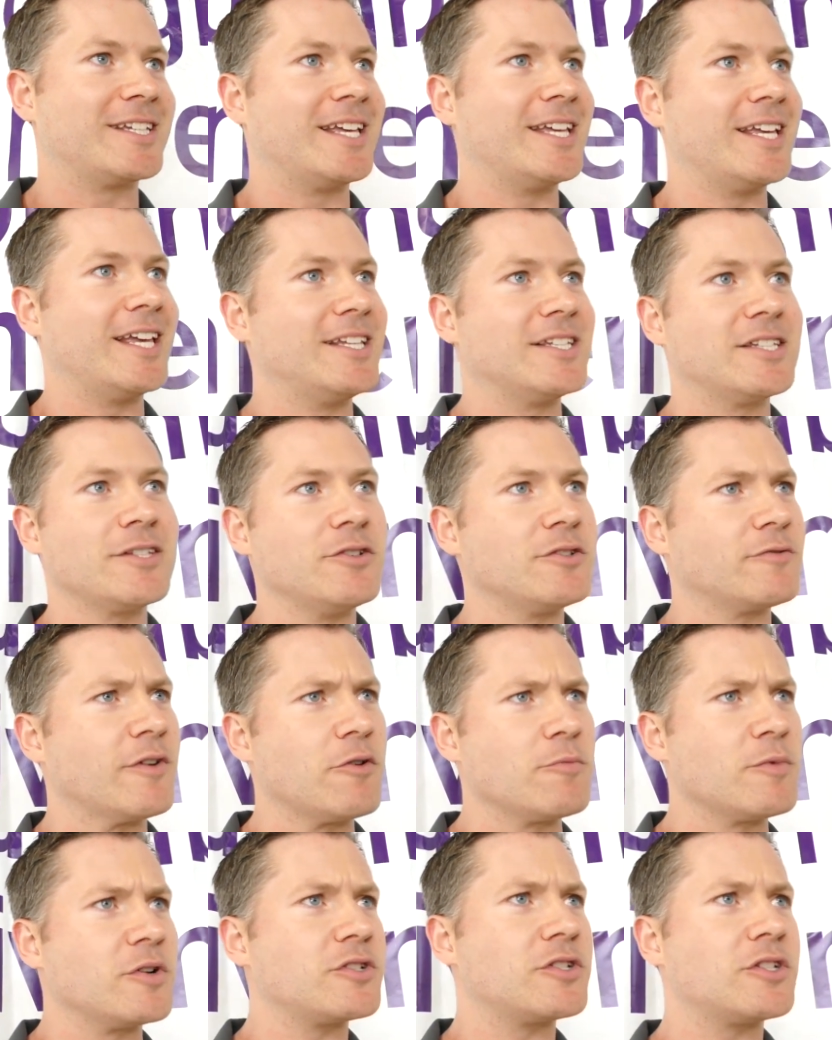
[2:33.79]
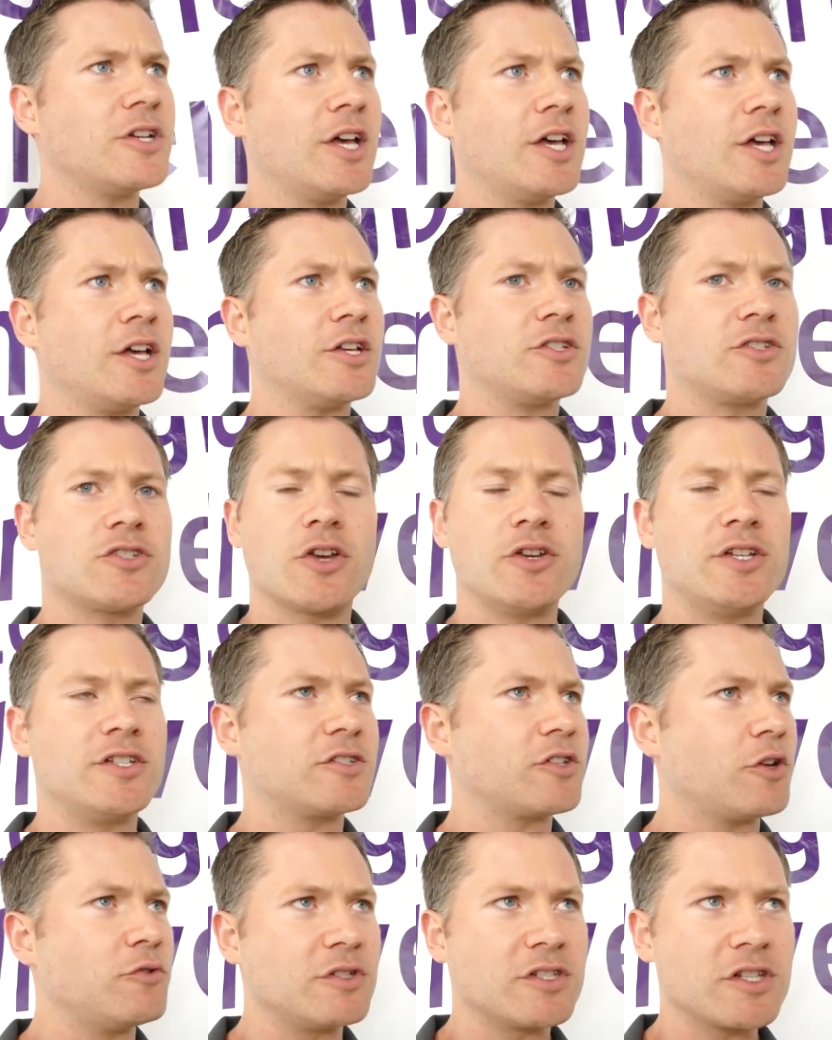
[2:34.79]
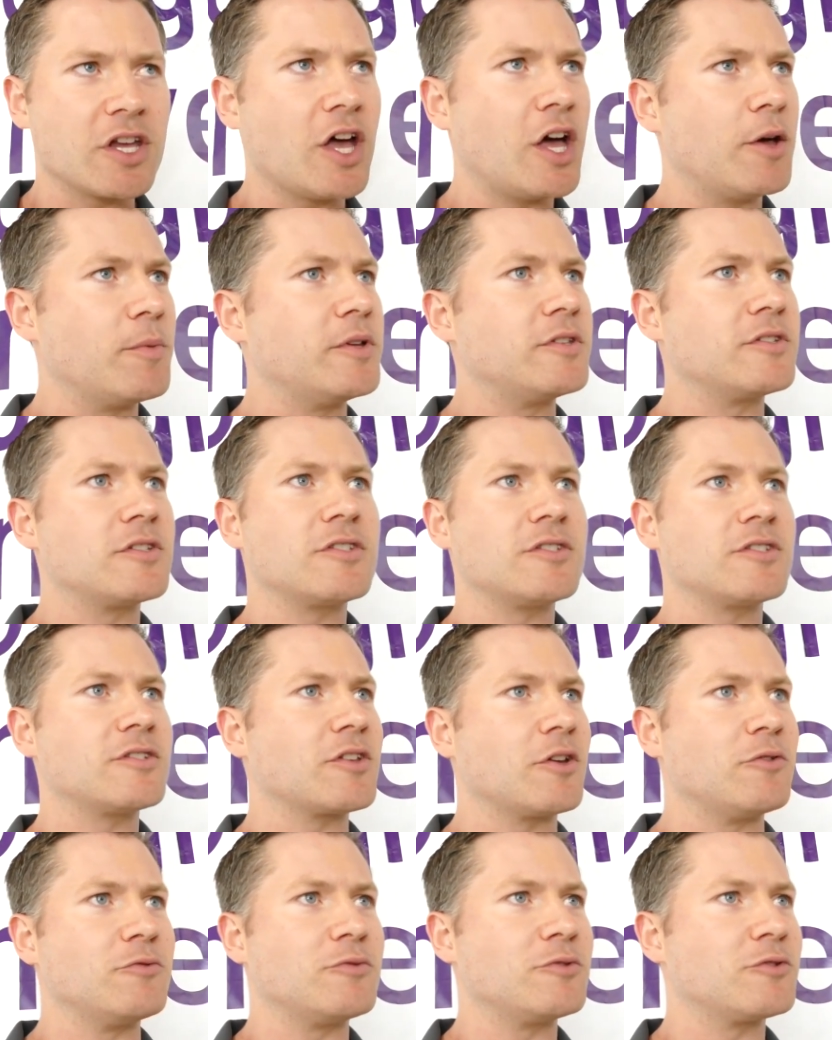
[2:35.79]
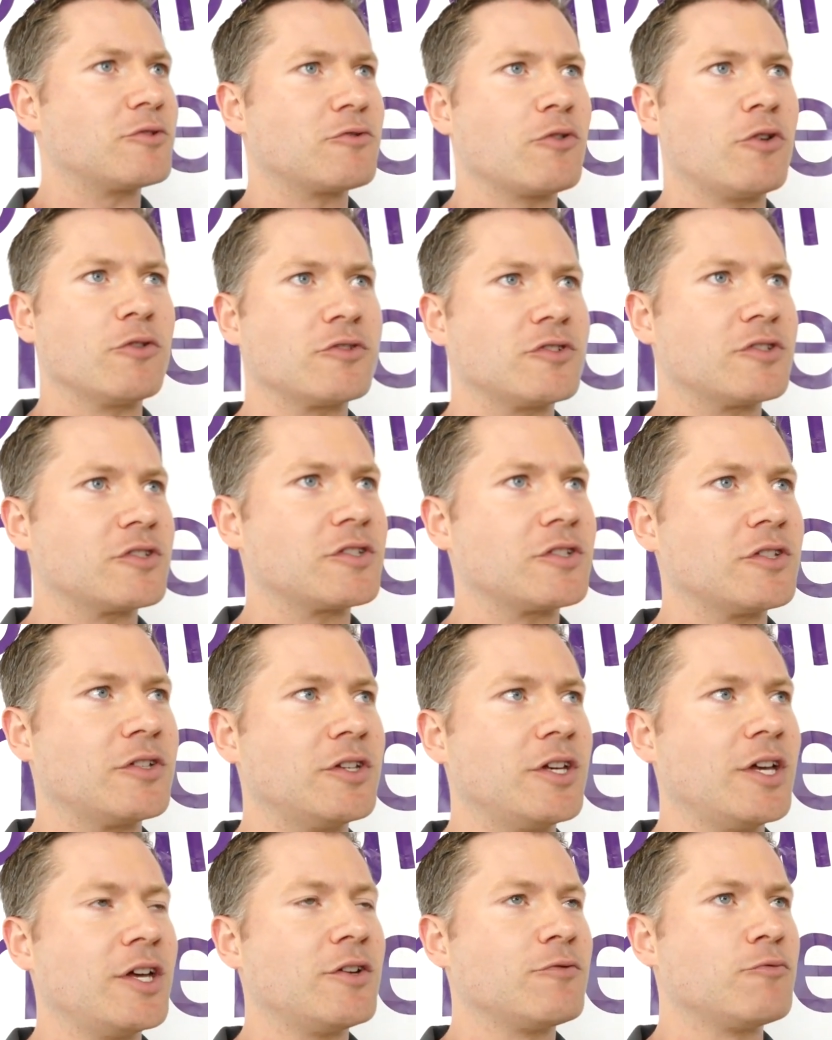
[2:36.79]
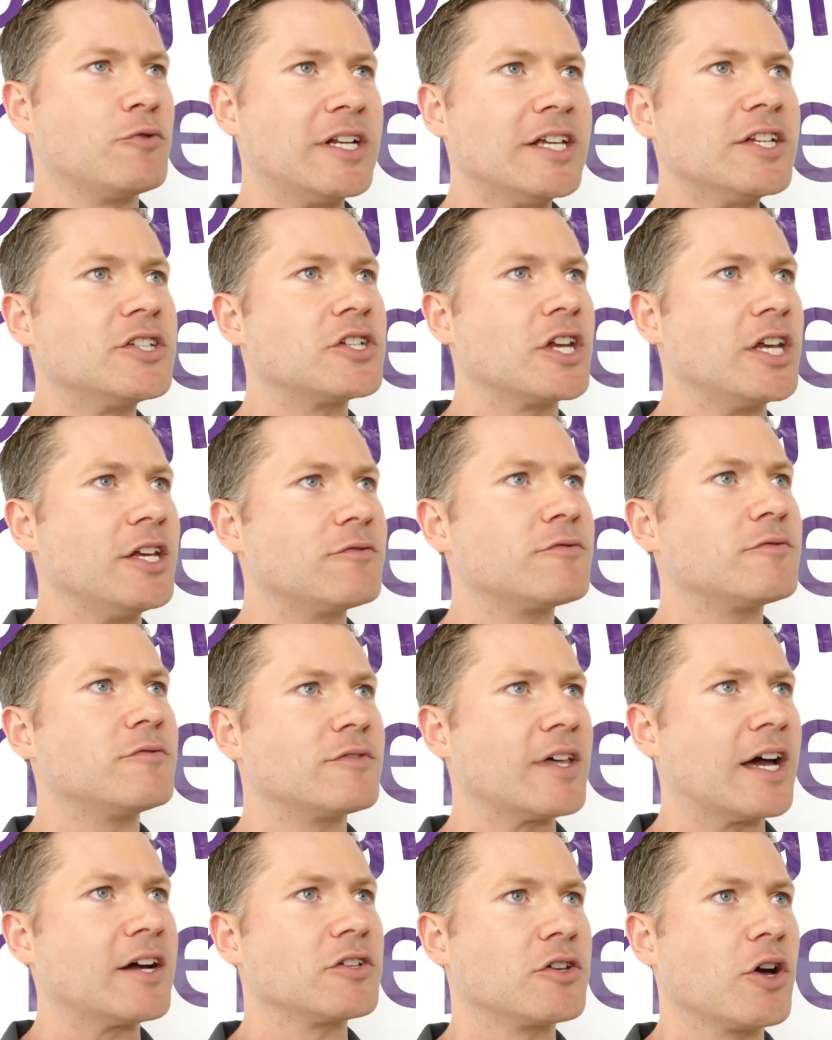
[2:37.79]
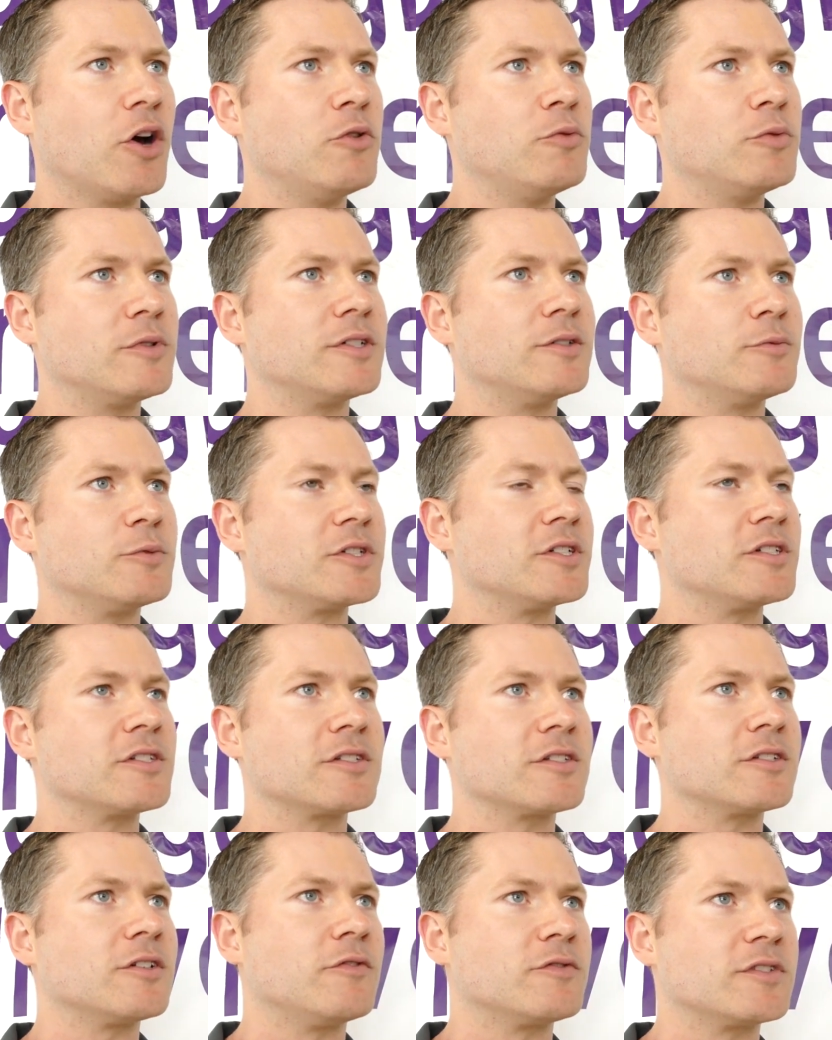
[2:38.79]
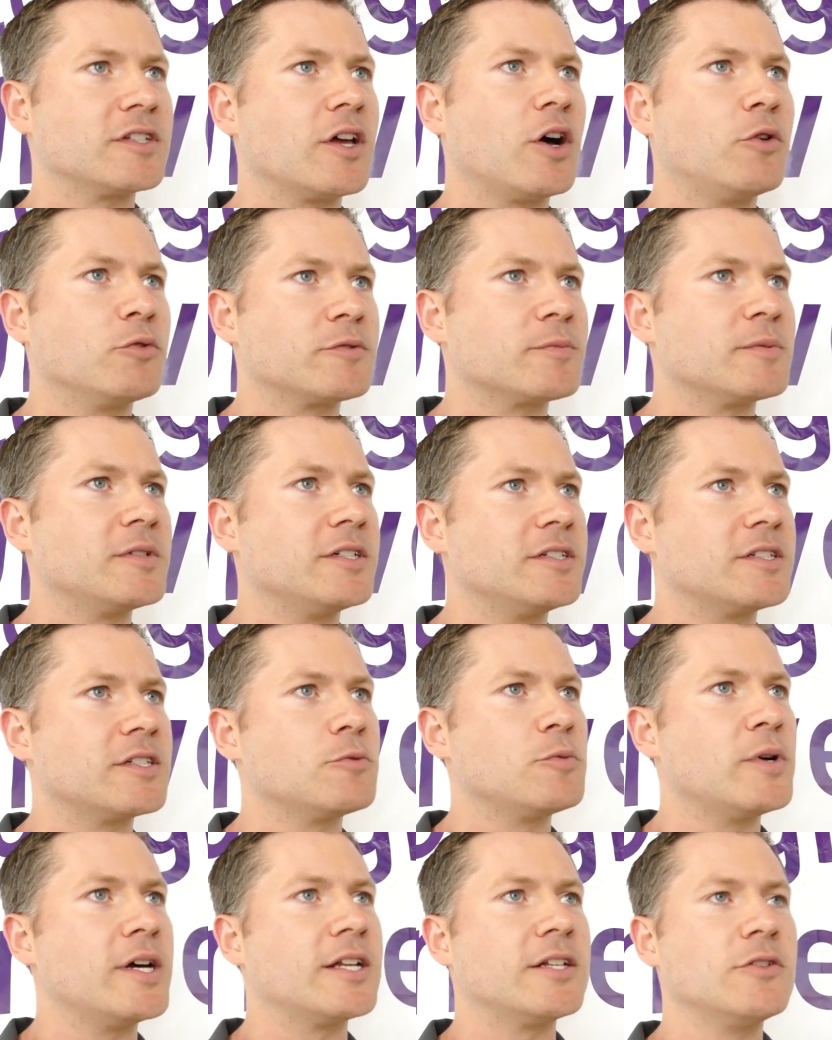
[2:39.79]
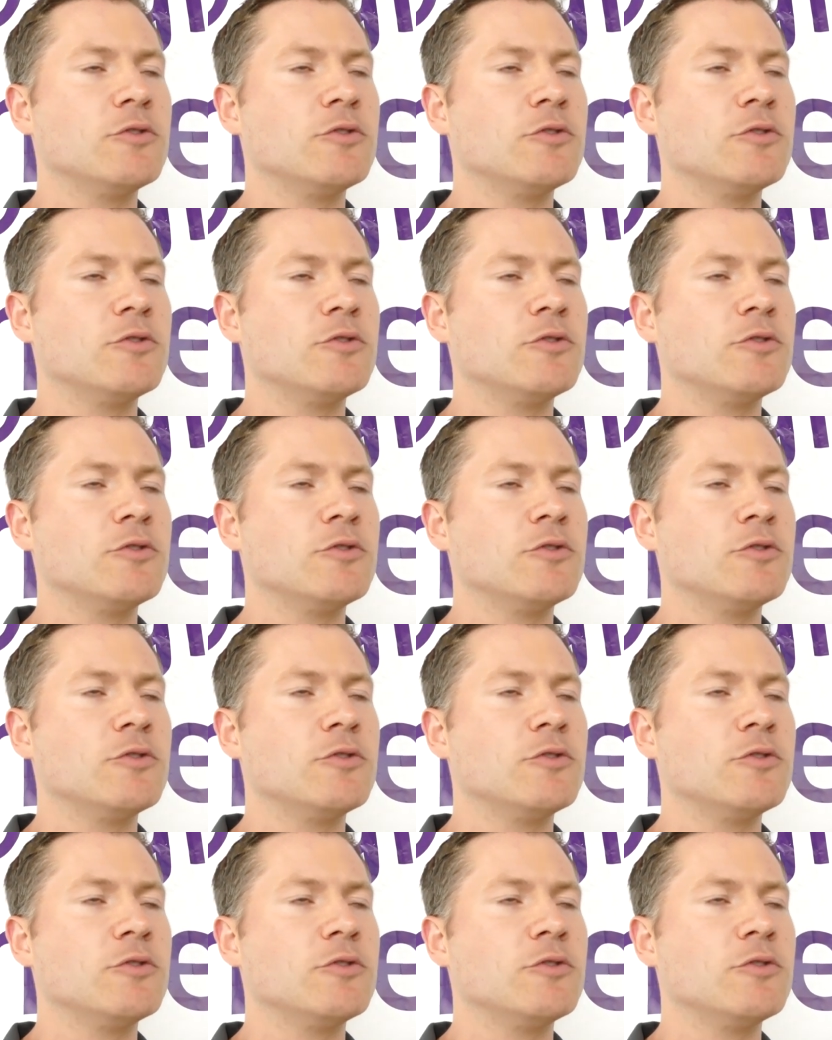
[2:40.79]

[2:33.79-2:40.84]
He's very much he's so determined, so strong, just to really achieve that goal, which is obviously ultimately to win.